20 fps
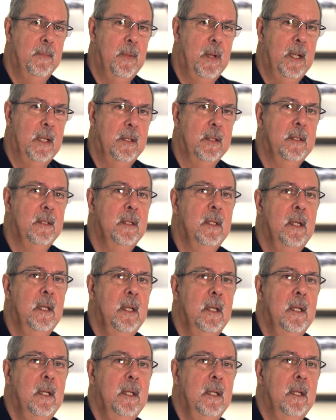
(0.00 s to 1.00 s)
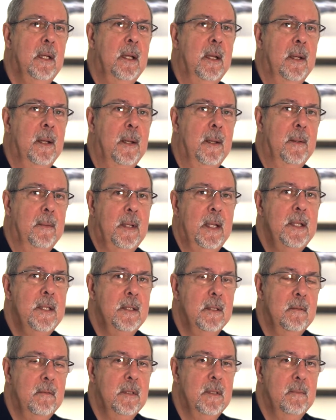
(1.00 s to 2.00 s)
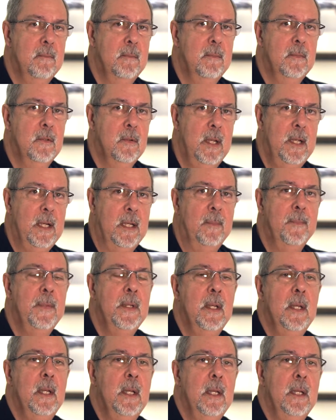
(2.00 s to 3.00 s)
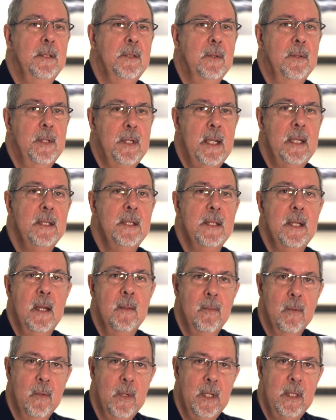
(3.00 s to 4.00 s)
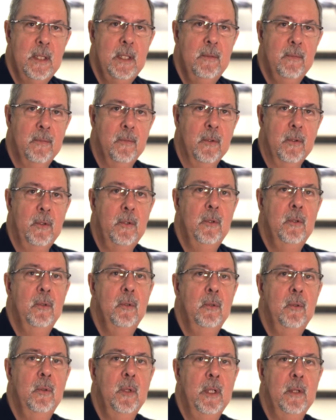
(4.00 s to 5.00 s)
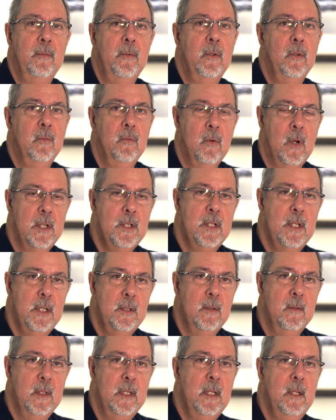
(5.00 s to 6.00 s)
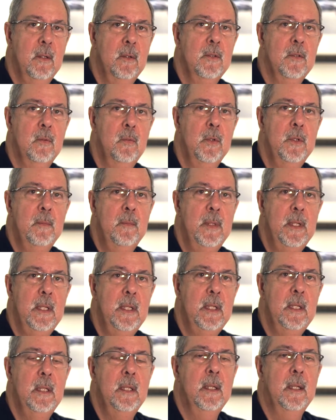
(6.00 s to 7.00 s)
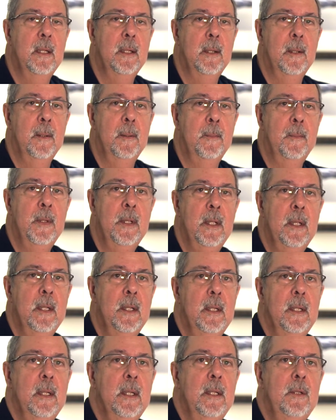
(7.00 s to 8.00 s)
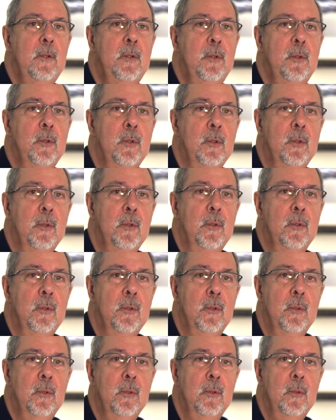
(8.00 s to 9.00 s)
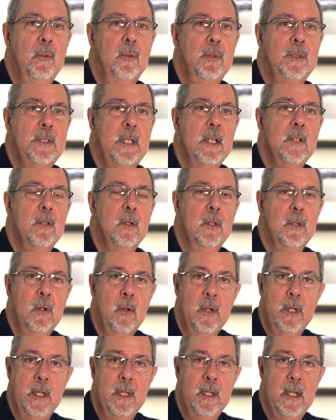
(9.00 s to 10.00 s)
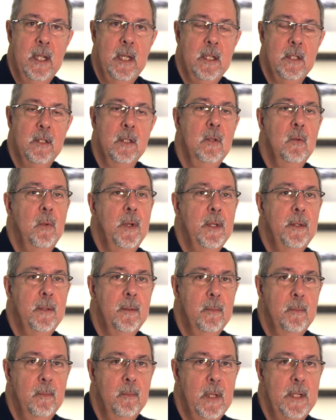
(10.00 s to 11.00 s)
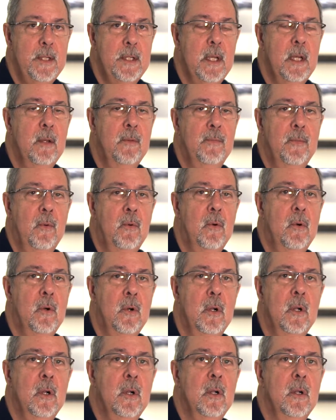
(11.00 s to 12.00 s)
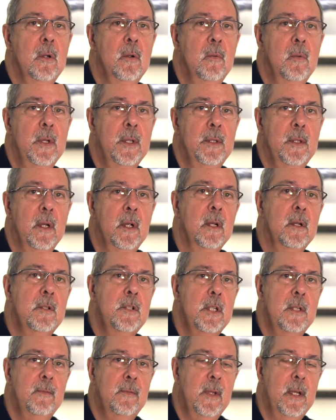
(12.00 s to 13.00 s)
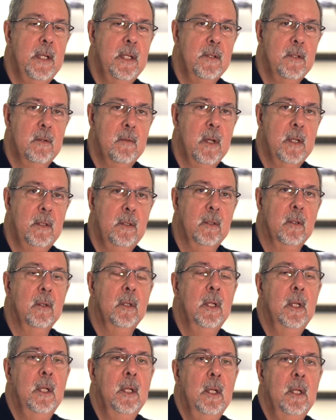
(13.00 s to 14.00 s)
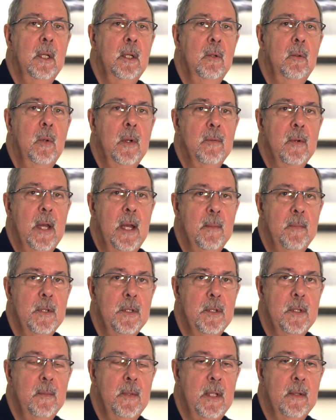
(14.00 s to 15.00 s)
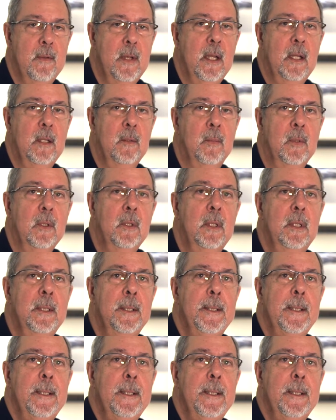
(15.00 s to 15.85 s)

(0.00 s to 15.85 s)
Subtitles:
pilot license training? So the next step really for you, if you've watched the other videos, would be to schedule an orientation with myself or with our chief flight instructor, whoever happens to be available,